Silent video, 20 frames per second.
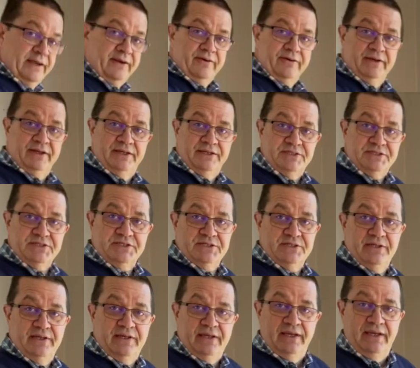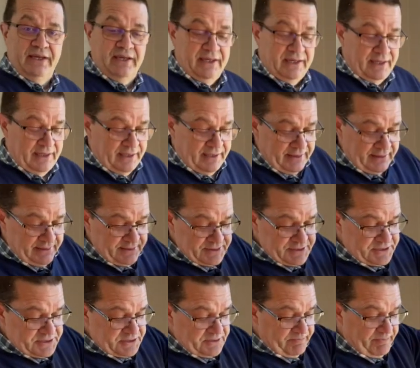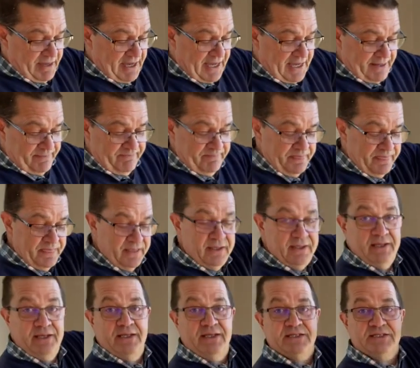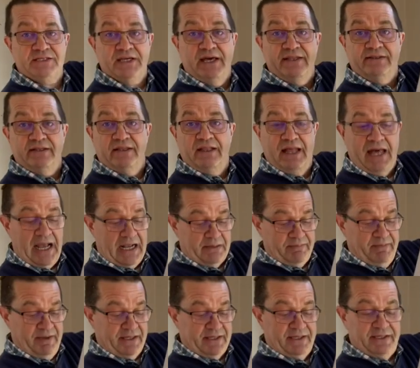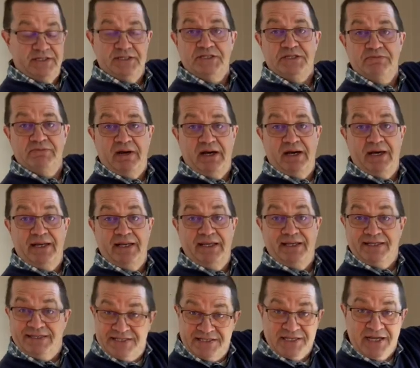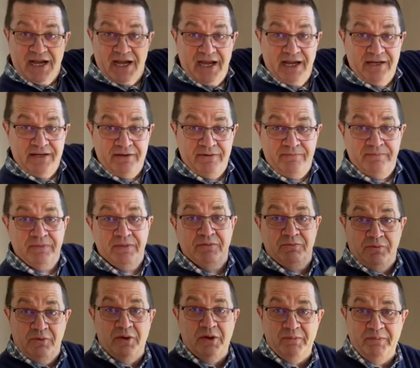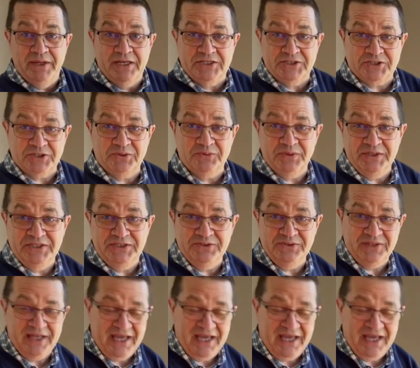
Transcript: here it is. And this is the bottom. It's got the lock mechanism on the inside. We want to make sure we do